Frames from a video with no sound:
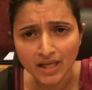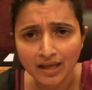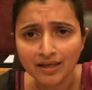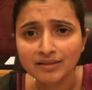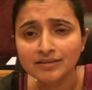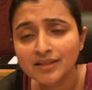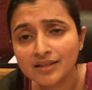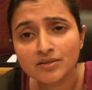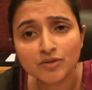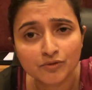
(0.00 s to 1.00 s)
Another thing
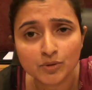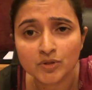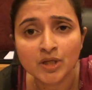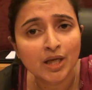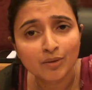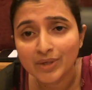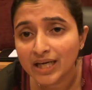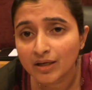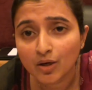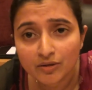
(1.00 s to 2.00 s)
is, of course, we had
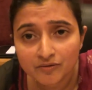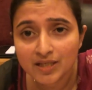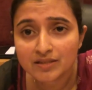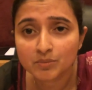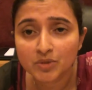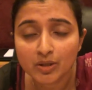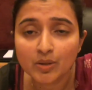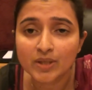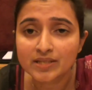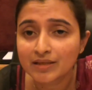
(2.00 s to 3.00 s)
a lot of customer
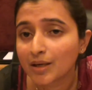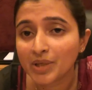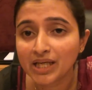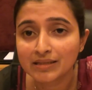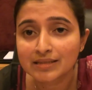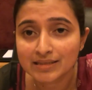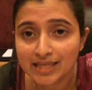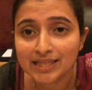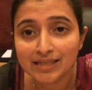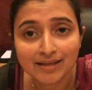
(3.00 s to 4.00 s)
requests coming in
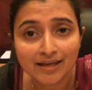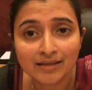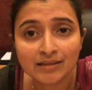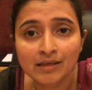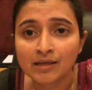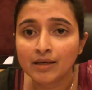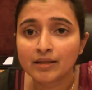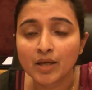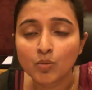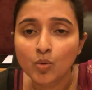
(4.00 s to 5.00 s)
stating that
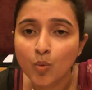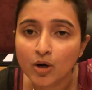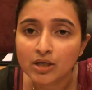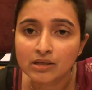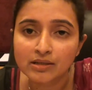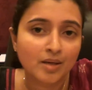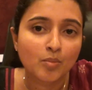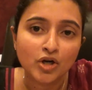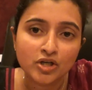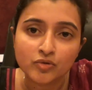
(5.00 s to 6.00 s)
they would want their
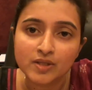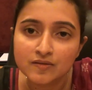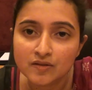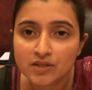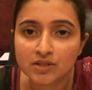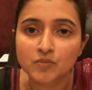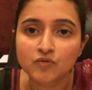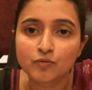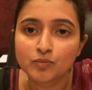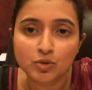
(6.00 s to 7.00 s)
monitoring
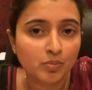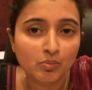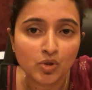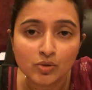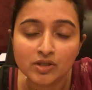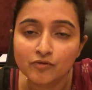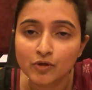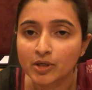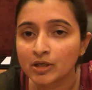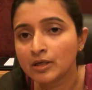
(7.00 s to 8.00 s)
systems to be muted for
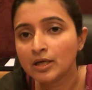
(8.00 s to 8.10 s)
a